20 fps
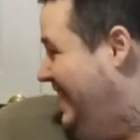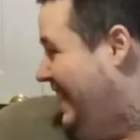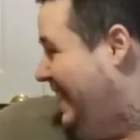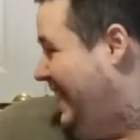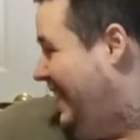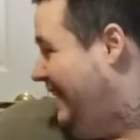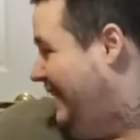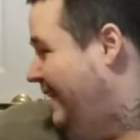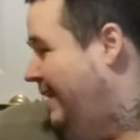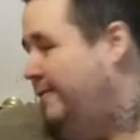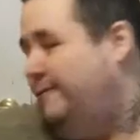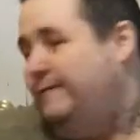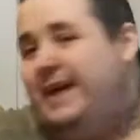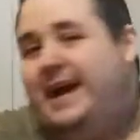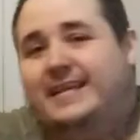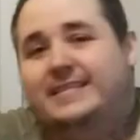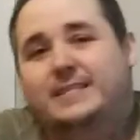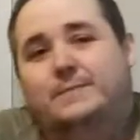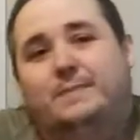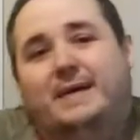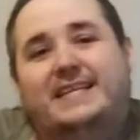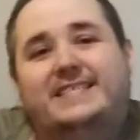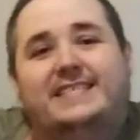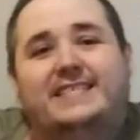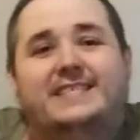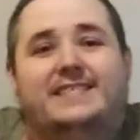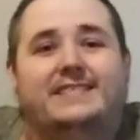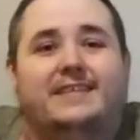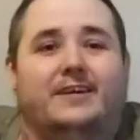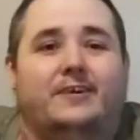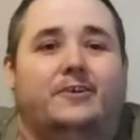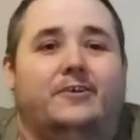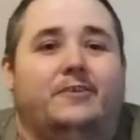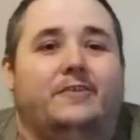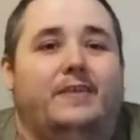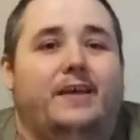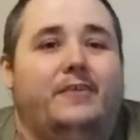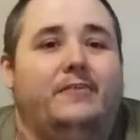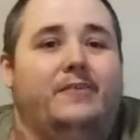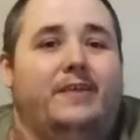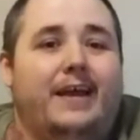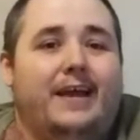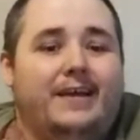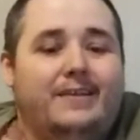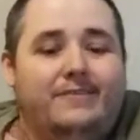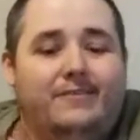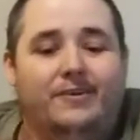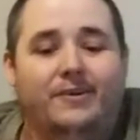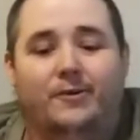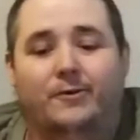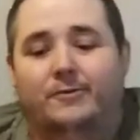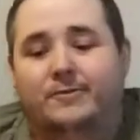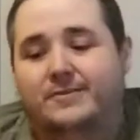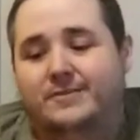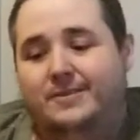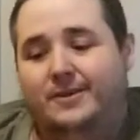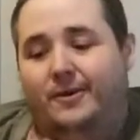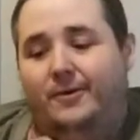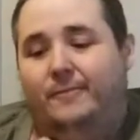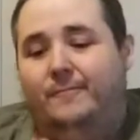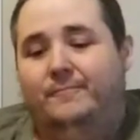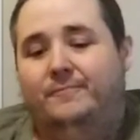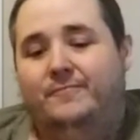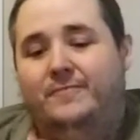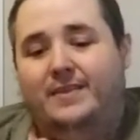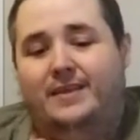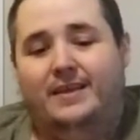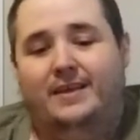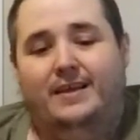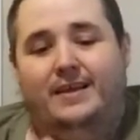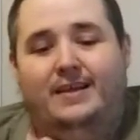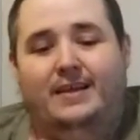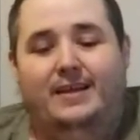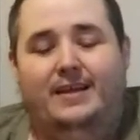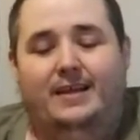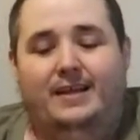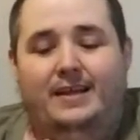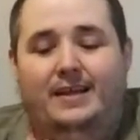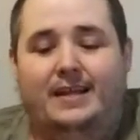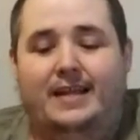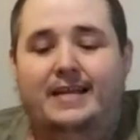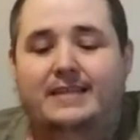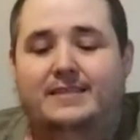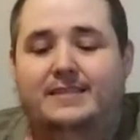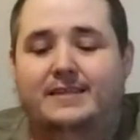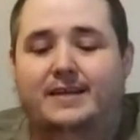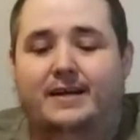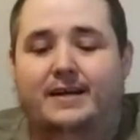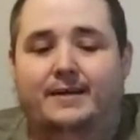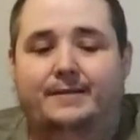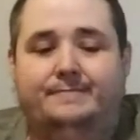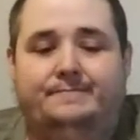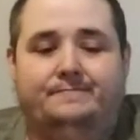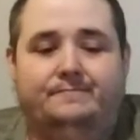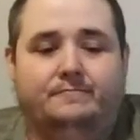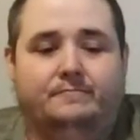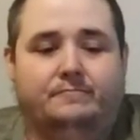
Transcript: I got a fat and spicy sticker the other day, too, so let's uh,